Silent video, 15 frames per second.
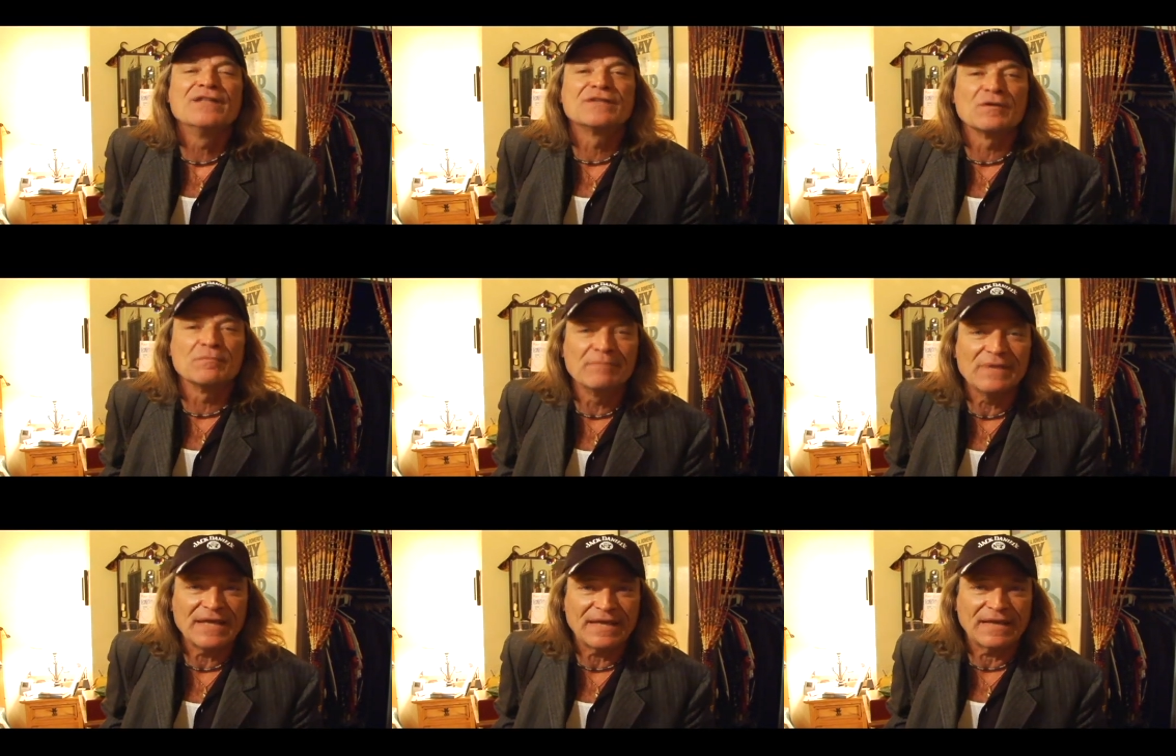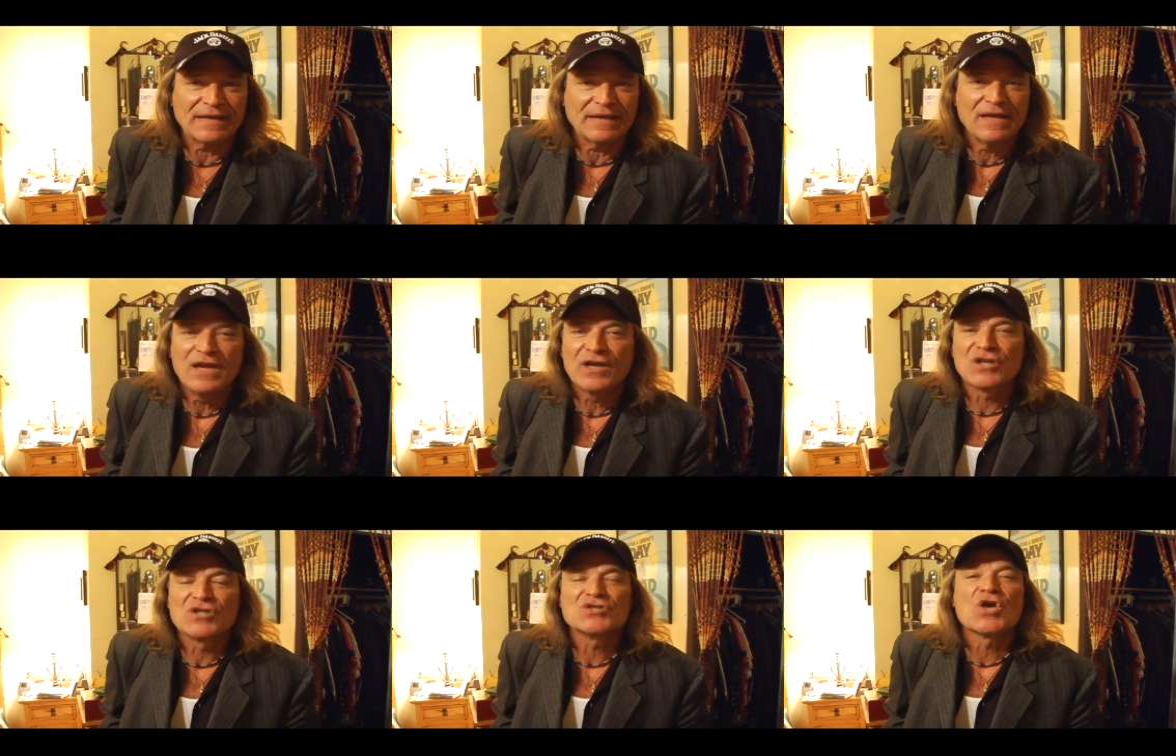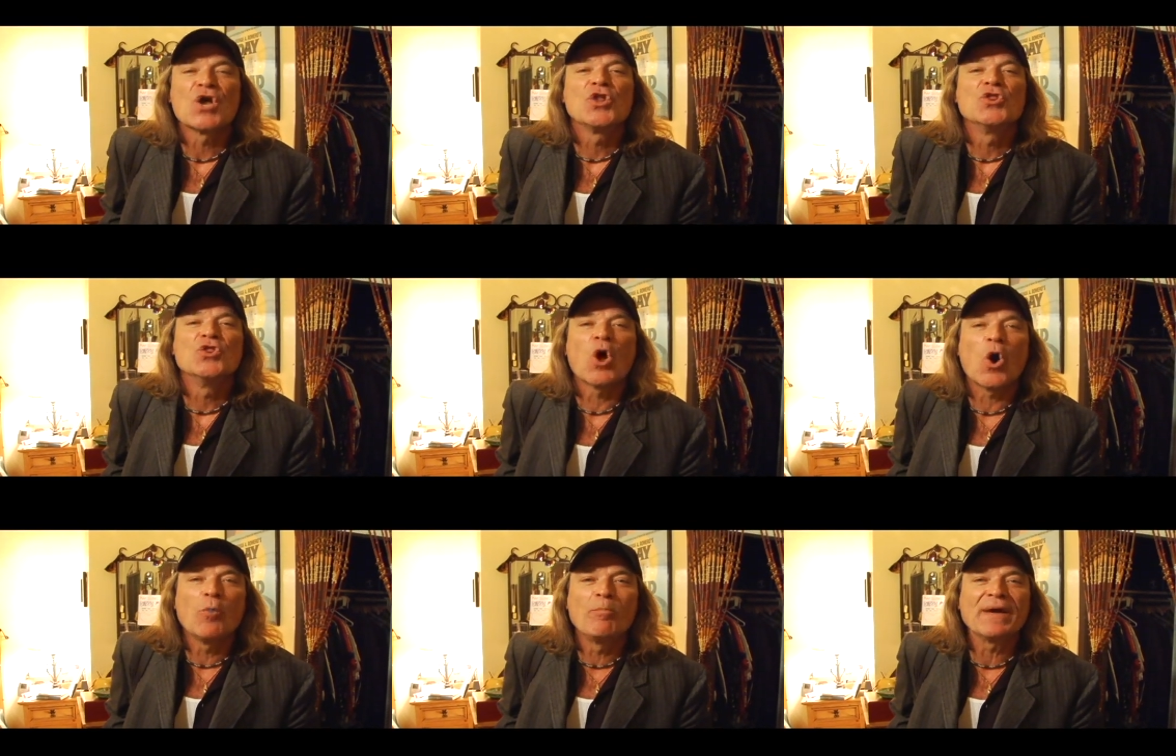to me because
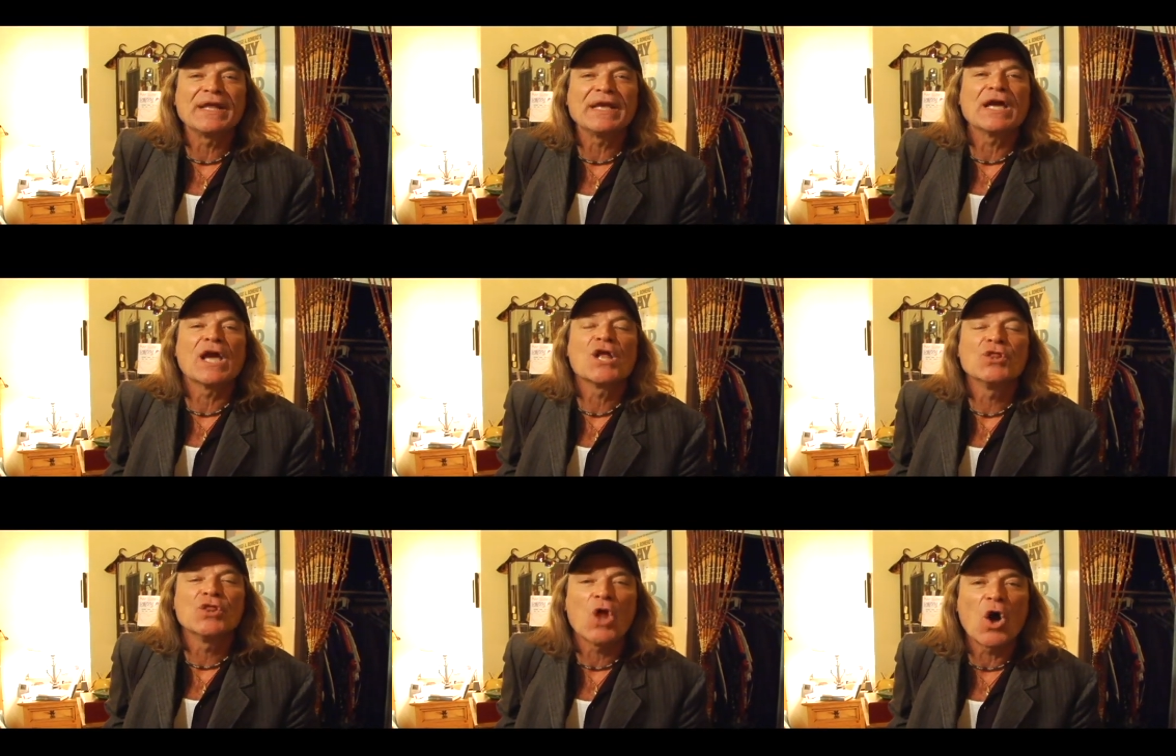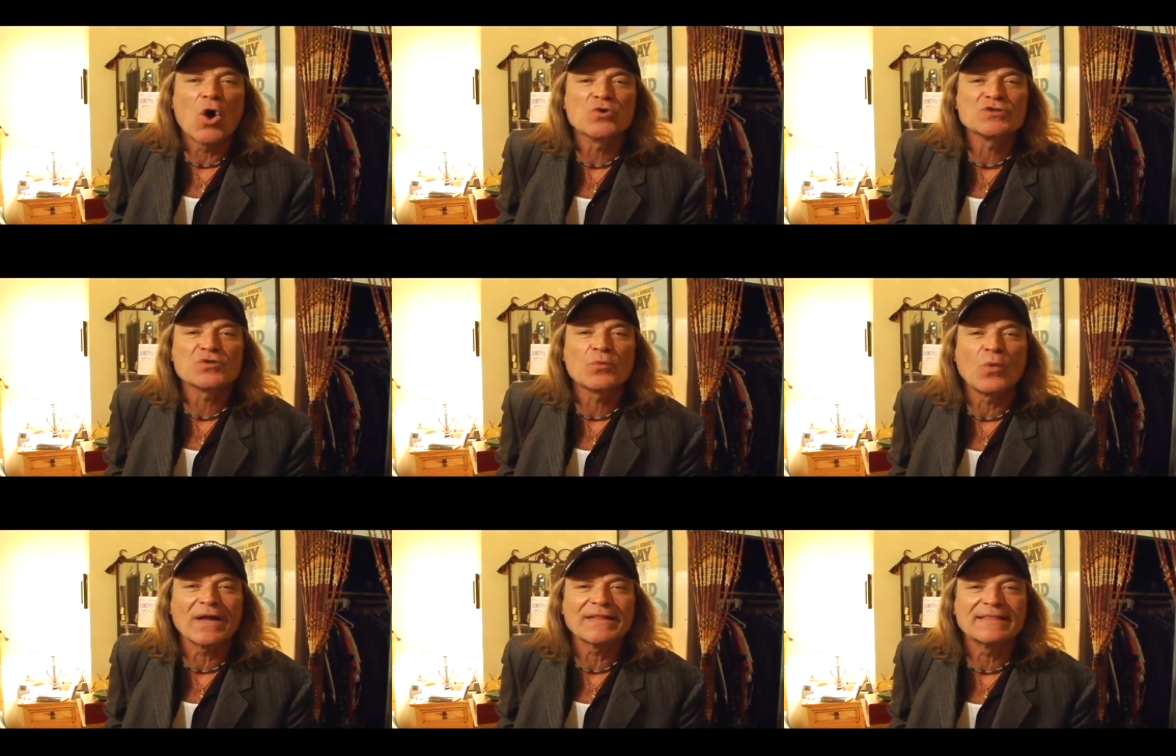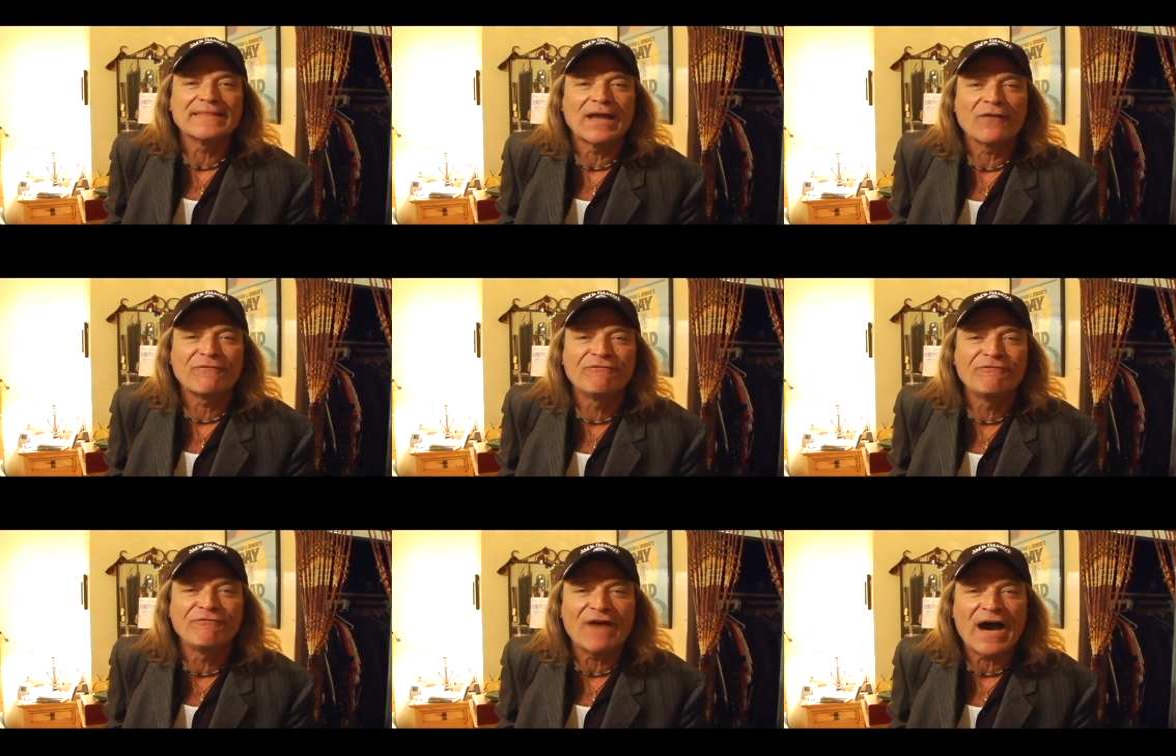nobody knows what the
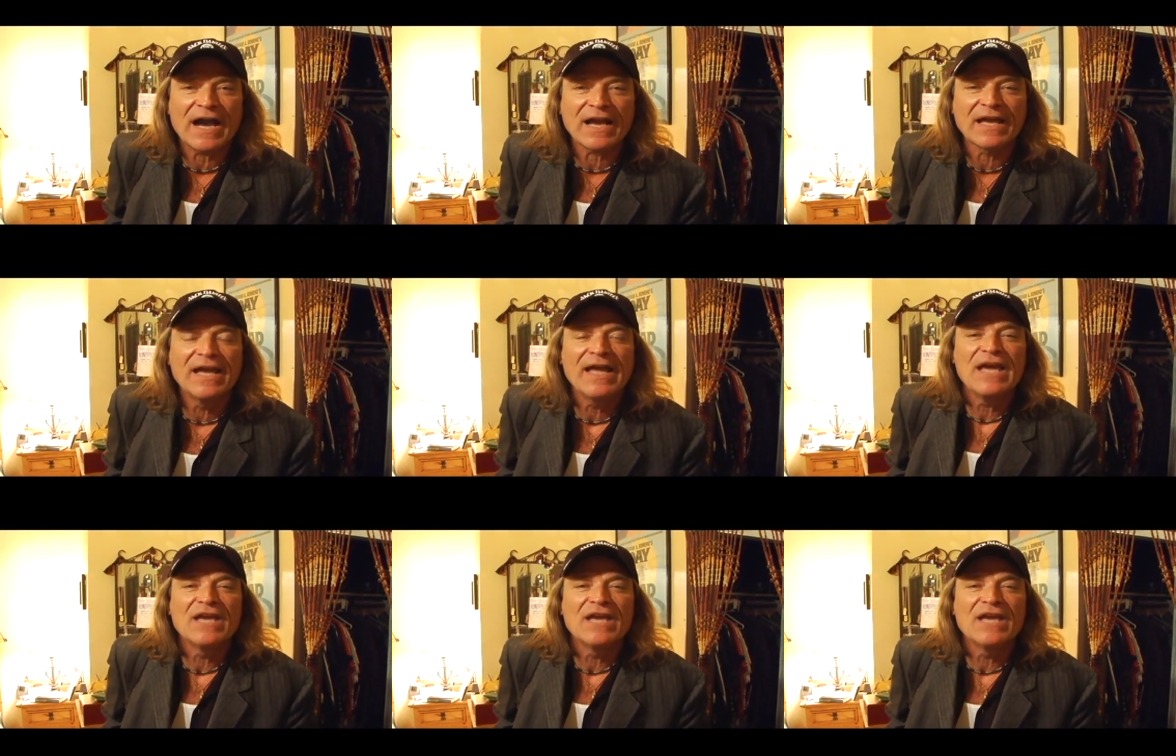fuck